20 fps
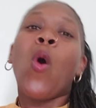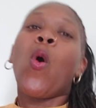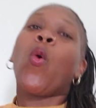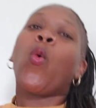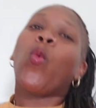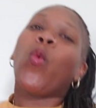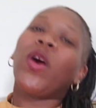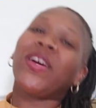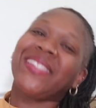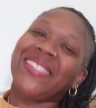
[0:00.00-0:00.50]

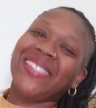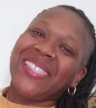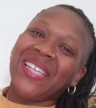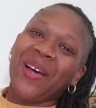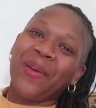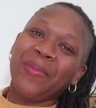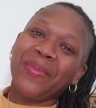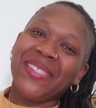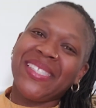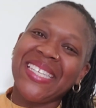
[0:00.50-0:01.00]
What's
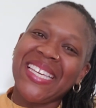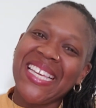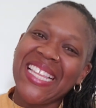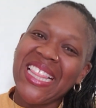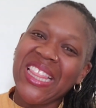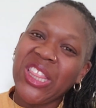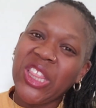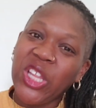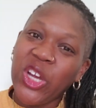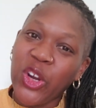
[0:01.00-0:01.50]
up, D
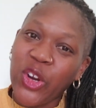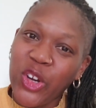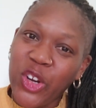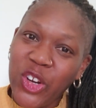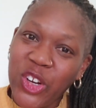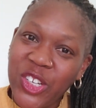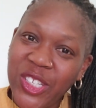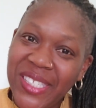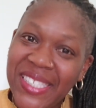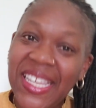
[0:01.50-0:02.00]

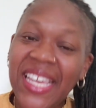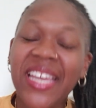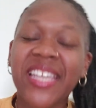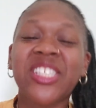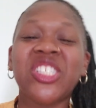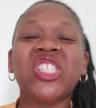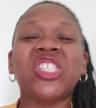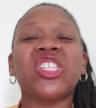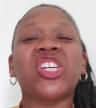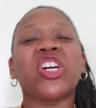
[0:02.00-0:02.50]
learners?
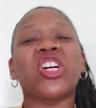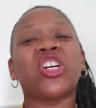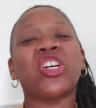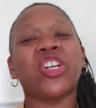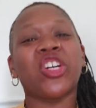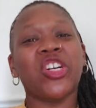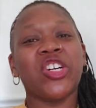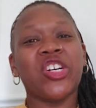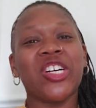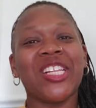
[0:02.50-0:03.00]
It's your
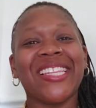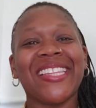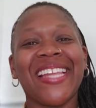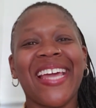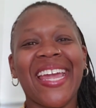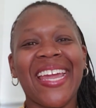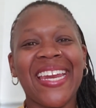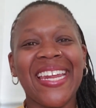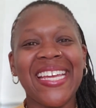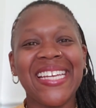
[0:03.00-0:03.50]
girl,
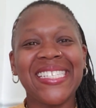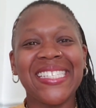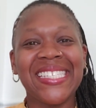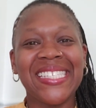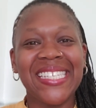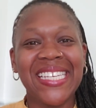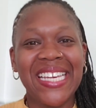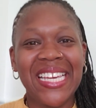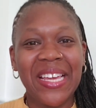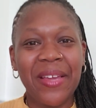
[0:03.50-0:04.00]
Lady
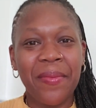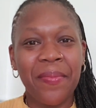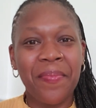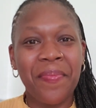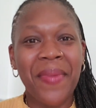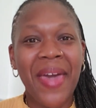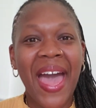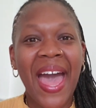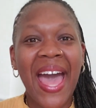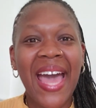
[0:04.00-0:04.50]
D,
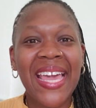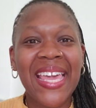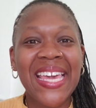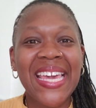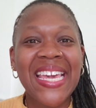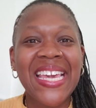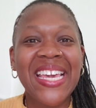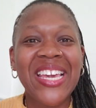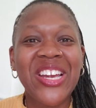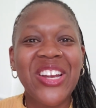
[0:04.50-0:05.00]
back
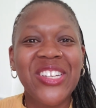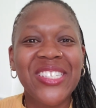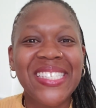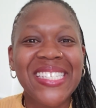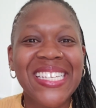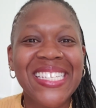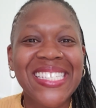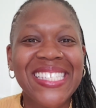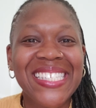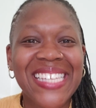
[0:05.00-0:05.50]
here
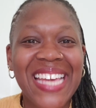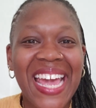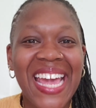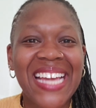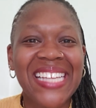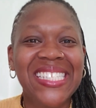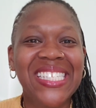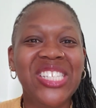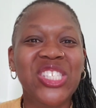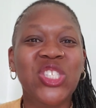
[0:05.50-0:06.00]

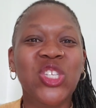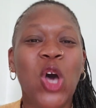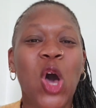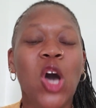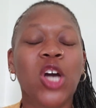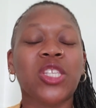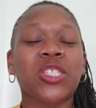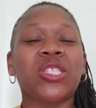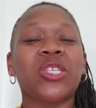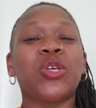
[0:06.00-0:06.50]
today to
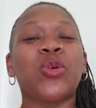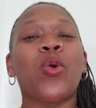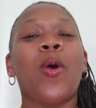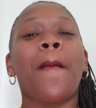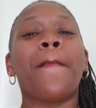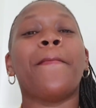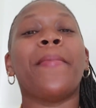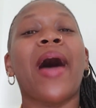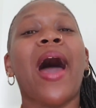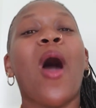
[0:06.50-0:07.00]
talk to you
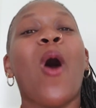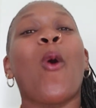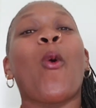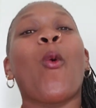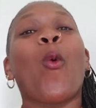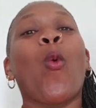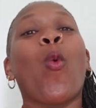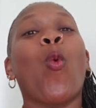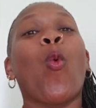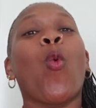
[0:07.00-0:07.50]

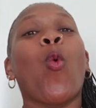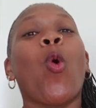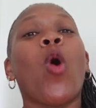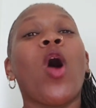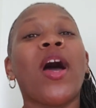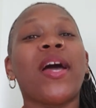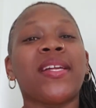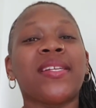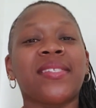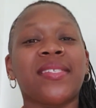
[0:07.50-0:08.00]
about
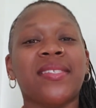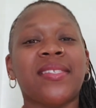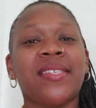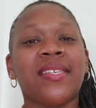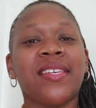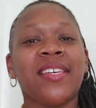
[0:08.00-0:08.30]
what